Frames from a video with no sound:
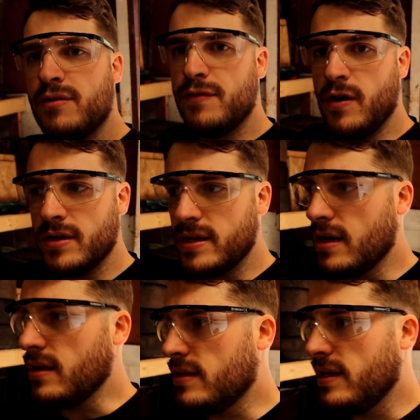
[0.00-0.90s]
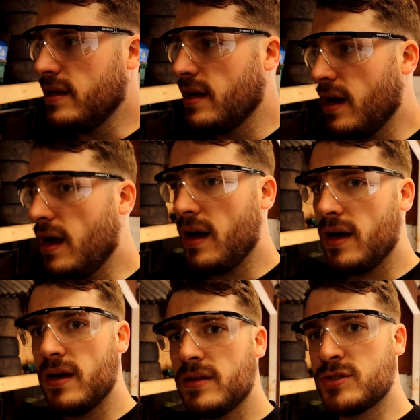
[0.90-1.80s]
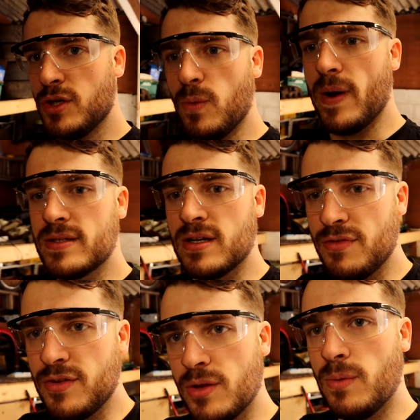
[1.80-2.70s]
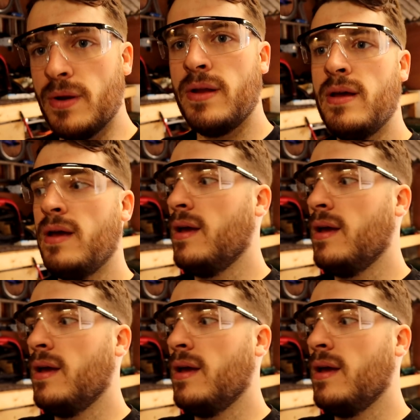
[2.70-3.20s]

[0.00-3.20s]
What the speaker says: finally got the 2 wings off the other one.